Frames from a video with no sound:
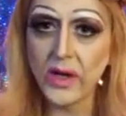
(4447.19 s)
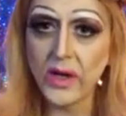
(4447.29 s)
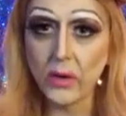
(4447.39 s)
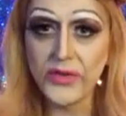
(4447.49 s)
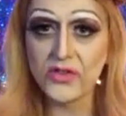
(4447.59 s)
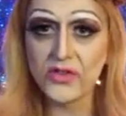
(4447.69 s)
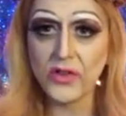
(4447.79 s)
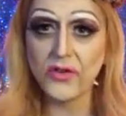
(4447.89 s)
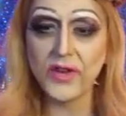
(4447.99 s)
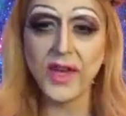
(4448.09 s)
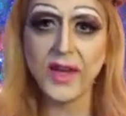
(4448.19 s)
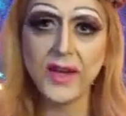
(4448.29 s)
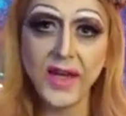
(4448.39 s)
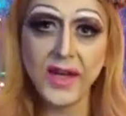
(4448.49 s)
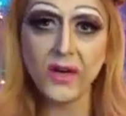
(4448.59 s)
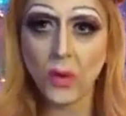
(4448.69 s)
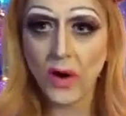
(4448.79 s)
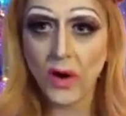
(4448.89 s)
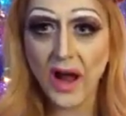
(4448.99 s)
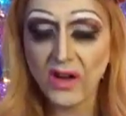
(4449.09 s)
we hold each other's hand in
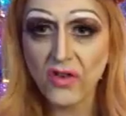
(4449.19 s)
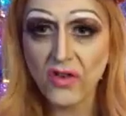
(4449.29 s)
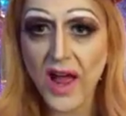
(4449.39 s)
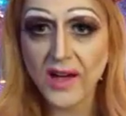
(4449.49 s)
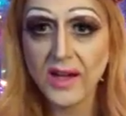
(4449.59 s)
or out of drag.